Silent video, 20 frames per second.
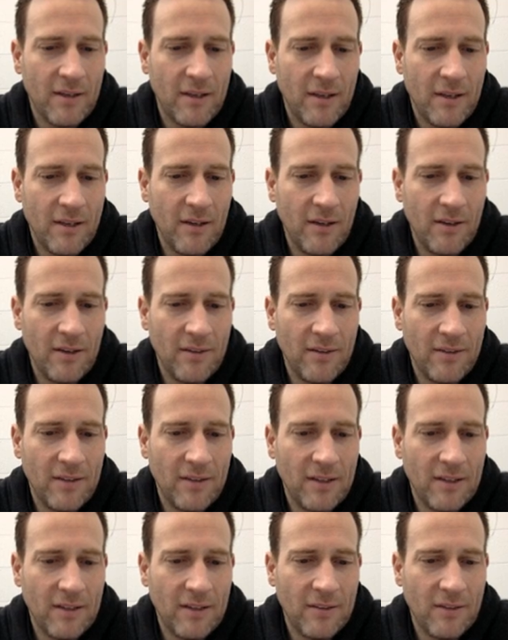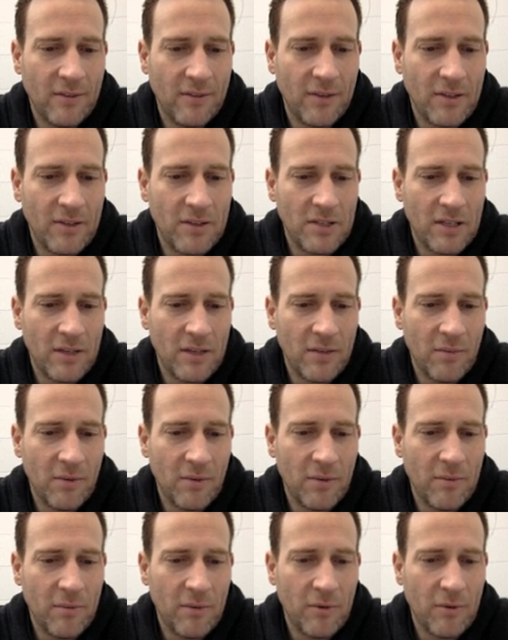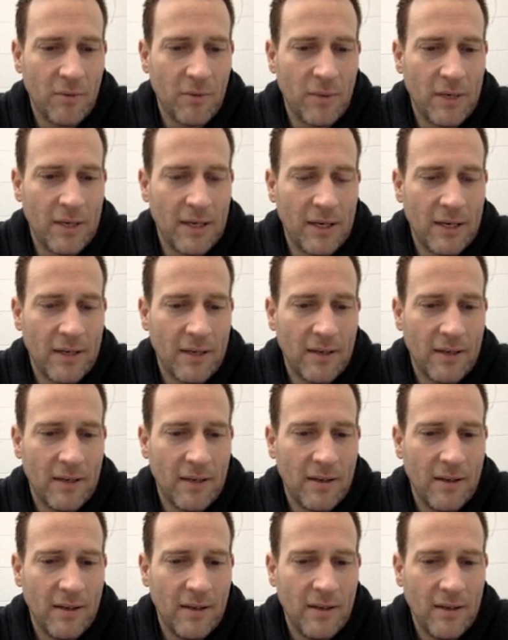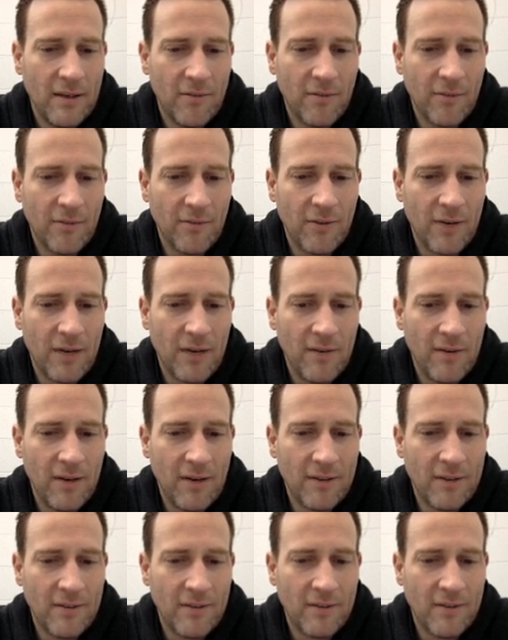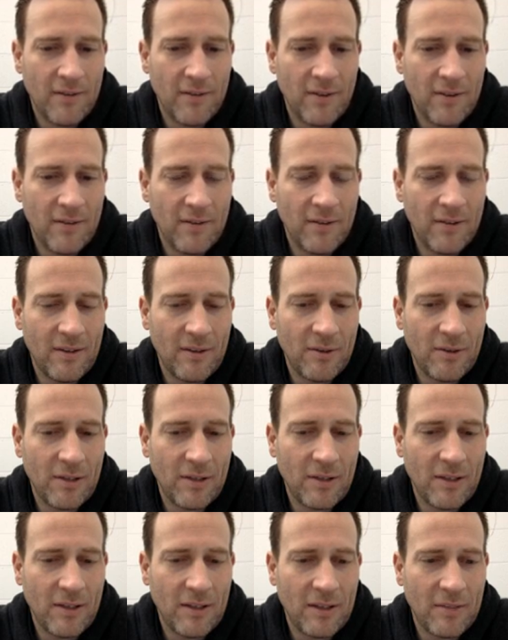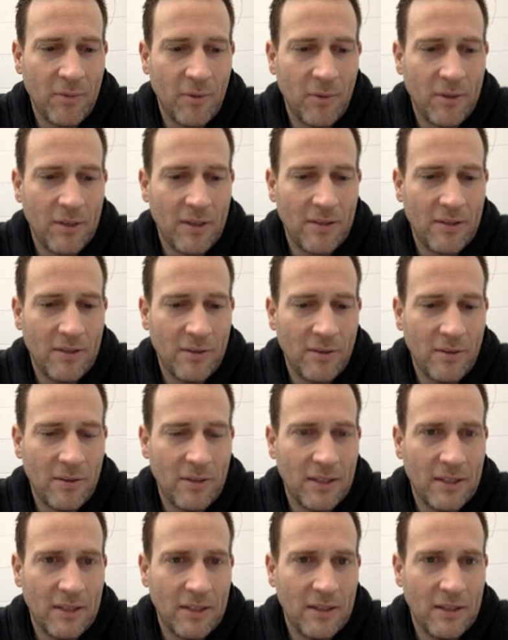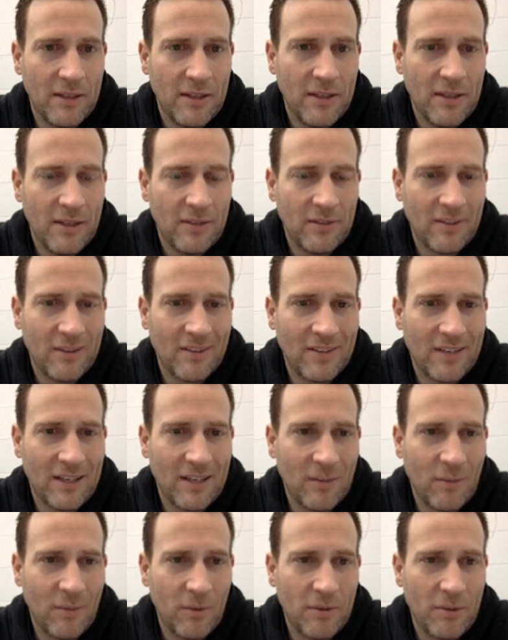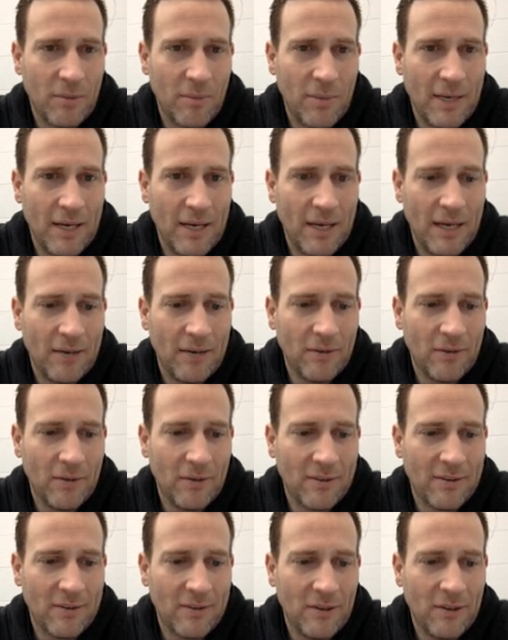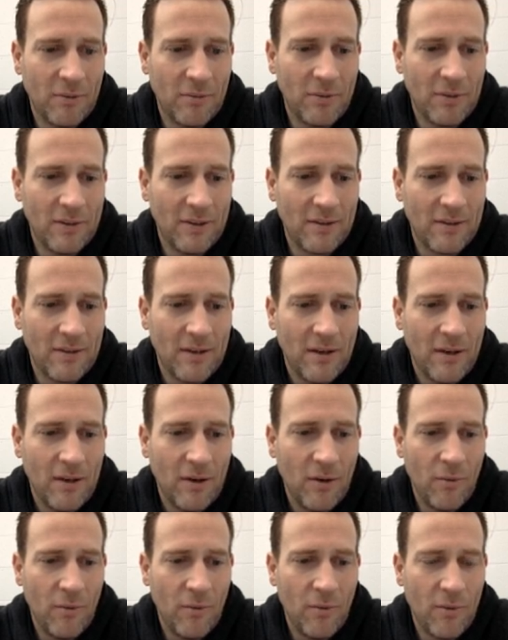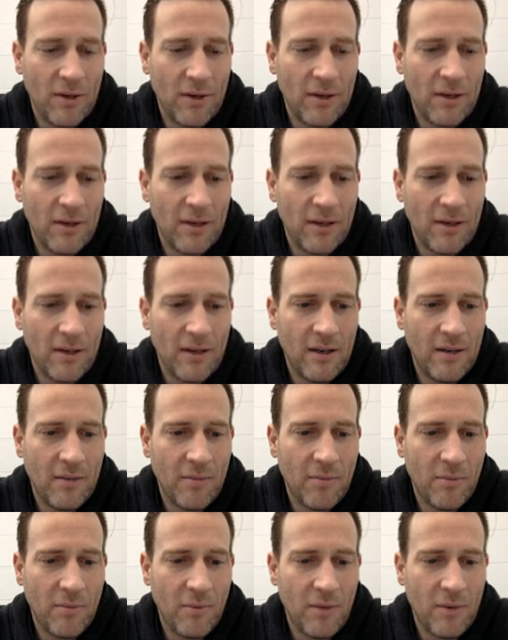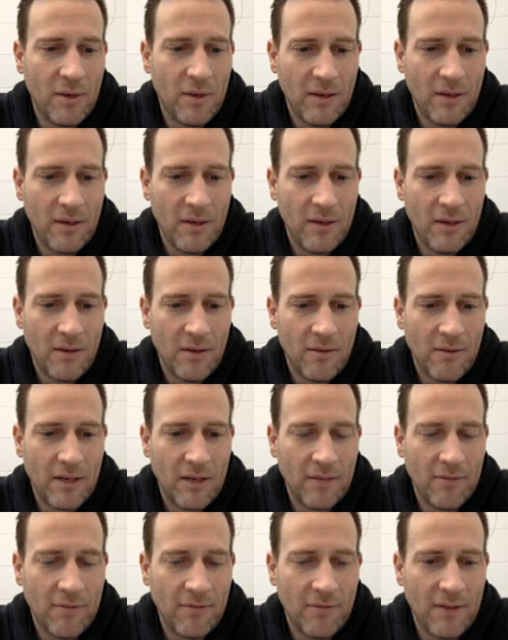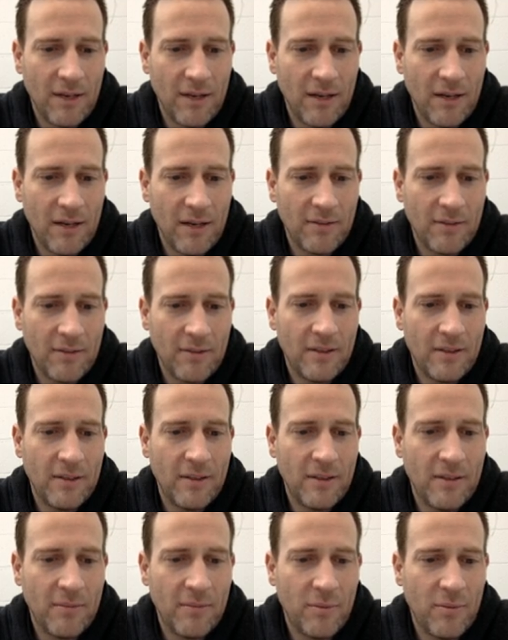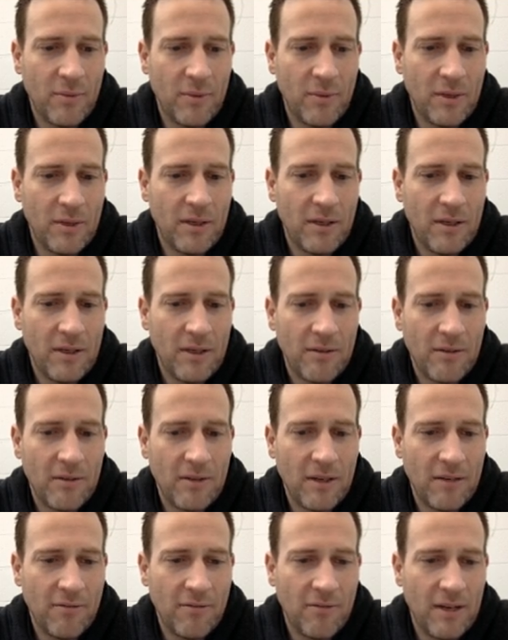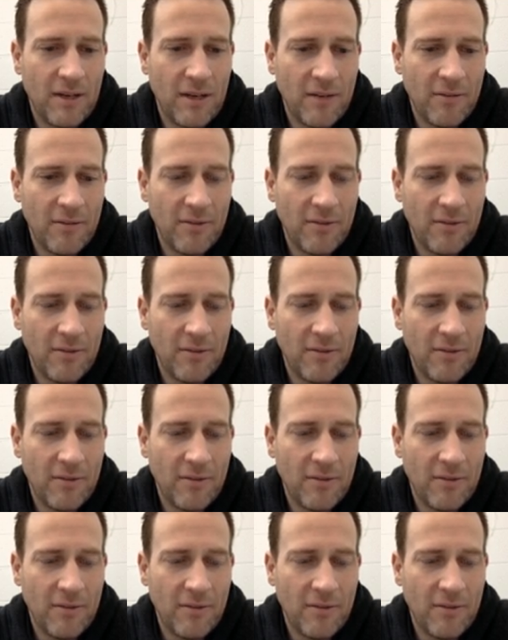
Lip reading: You can see that. So if I change 1 more y for 5 x's, you can see here at the next point at 210. So that's kind of what the pattern of the slope is. 1, up 1, right 5. Up 1, right 5.